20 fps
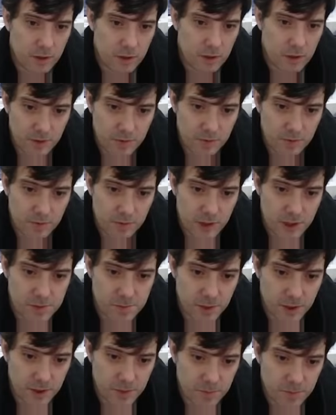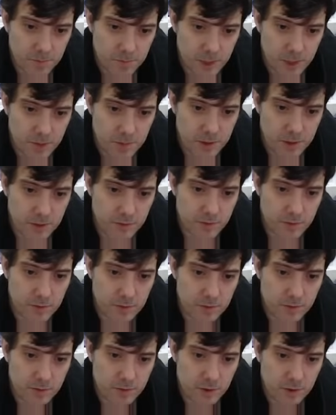I explain it maybe
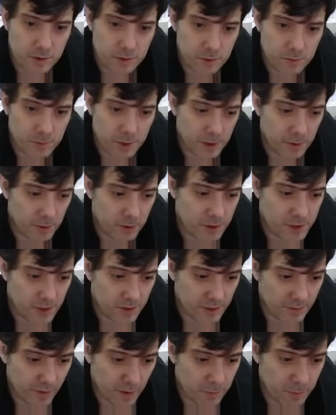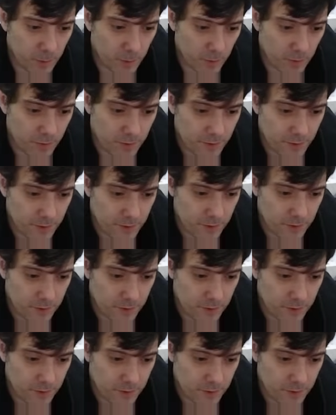even a little better. So they've had both.